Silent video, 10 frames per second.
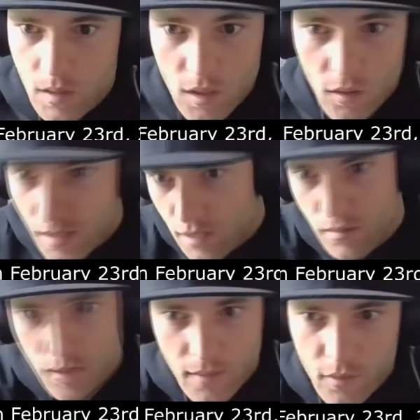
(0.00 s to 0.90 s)
you know,
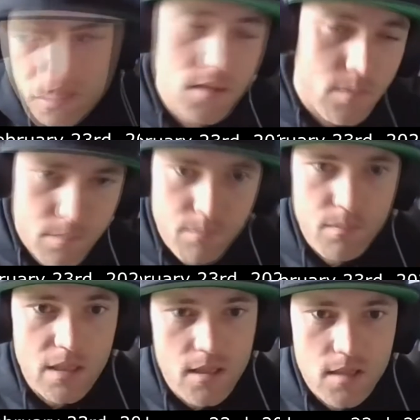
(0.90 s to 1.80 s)
like for instance
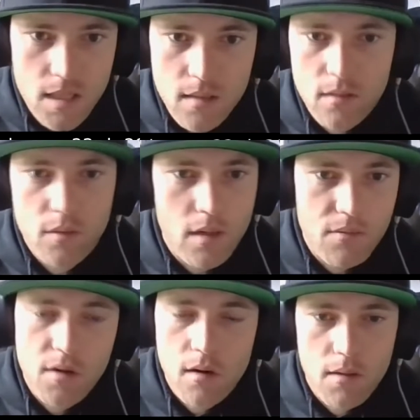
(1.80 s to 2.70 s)
BTC
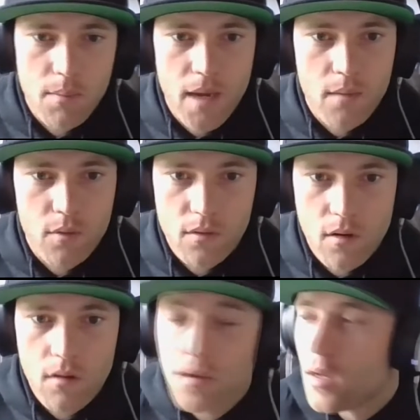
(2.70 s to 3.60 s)
whatever on the PAC
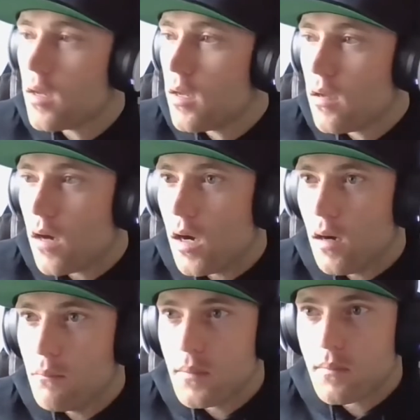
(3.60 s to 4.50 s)
protocol,
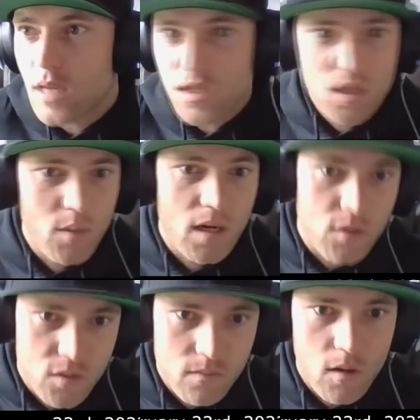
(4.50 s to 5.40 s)
can someone
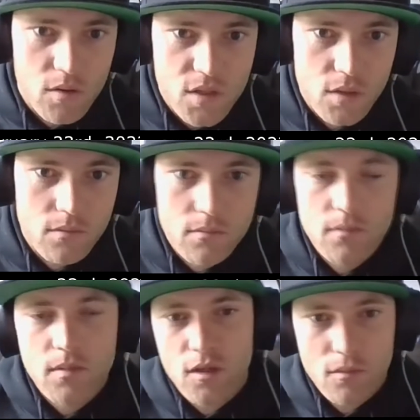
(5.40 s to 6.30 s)
else also,
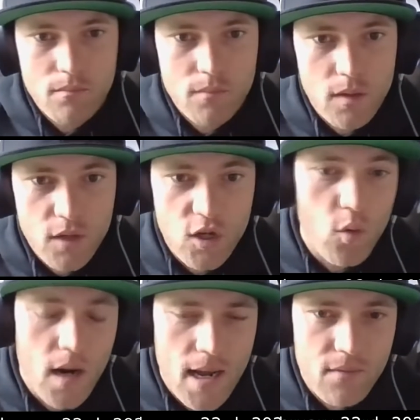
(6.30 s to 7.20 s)
you know, you
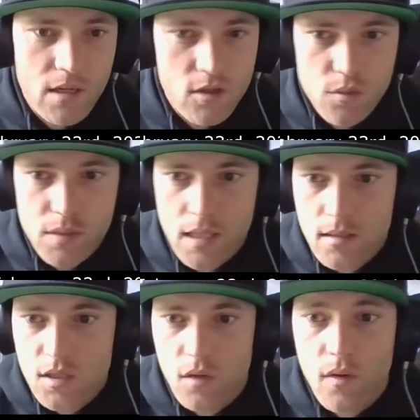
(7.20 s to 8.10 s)
don't want to have any
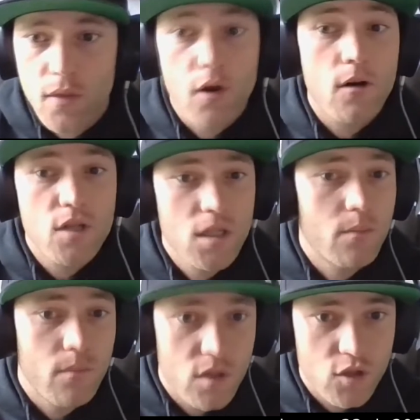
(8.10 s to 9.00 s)
duplicates. So there are
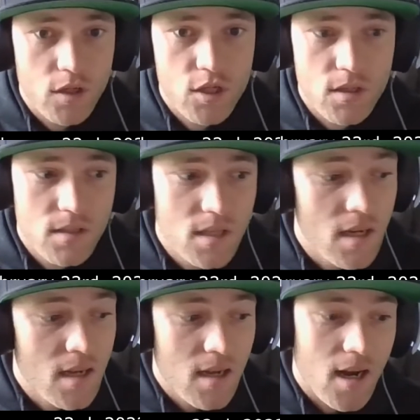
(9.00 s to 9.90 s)
some restrictions,
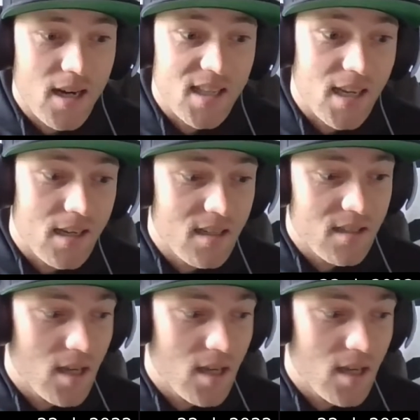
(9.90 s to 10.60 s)
kind of like